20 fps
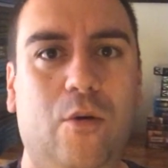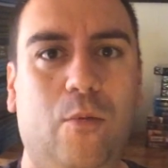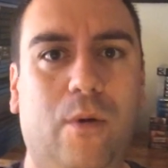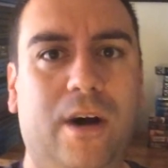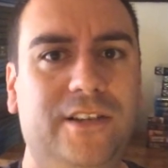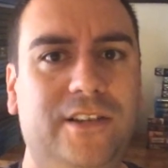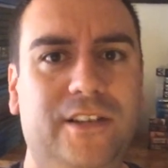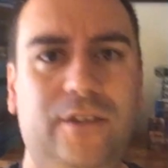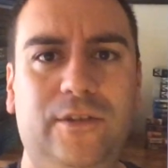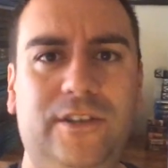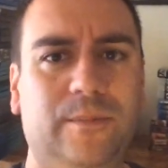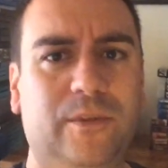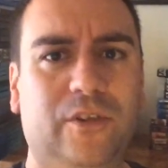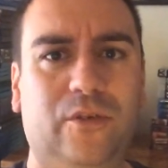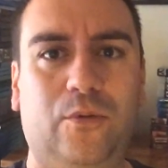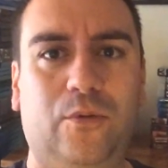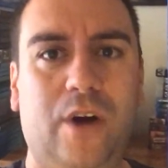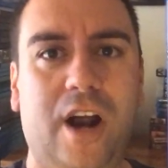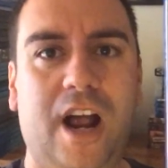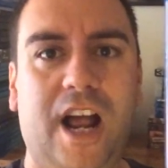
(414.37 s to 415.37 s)
wants to do some
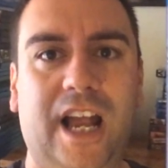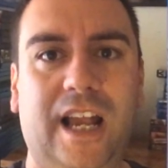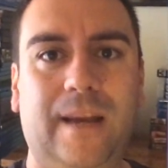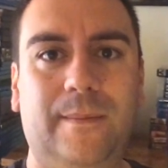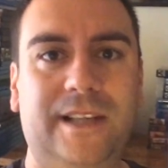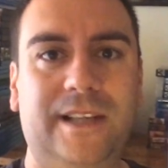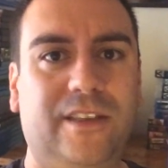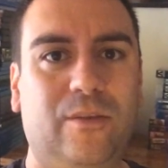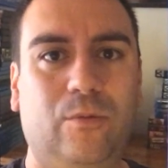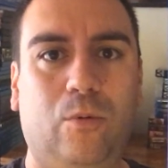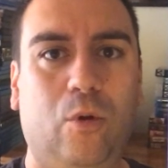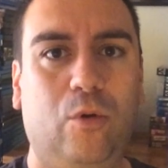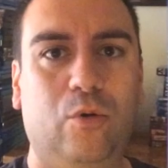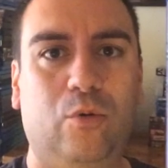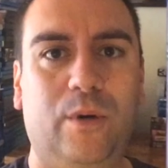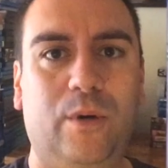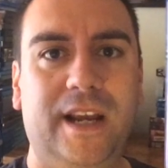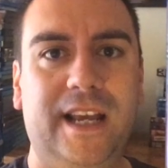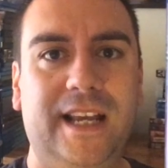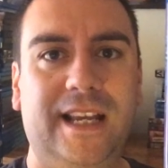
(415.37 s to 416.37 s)
crimes at the roller
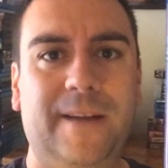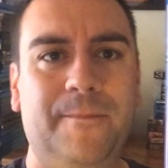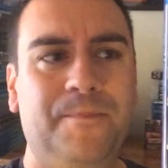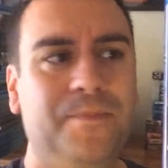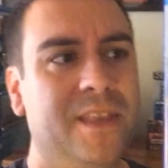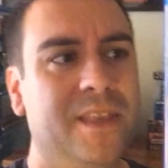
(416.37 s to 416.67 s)
rink,